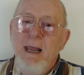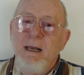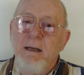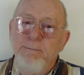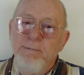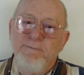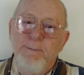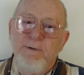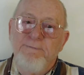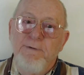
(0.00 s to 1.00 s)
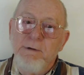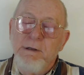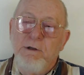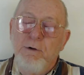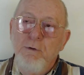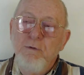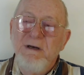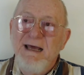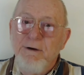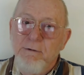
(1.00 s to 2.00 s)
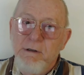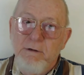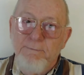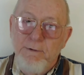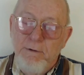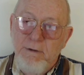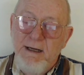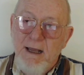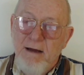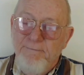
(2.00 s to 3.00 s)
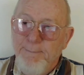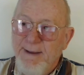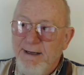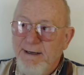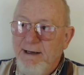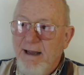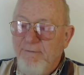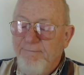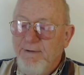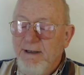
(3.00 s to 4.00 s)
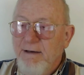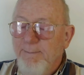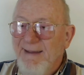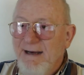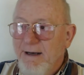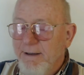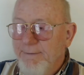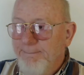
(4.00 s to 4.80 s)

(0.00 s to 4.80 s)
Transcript: comes from the first 2 letters of the Greek alphabet, alpha and beta.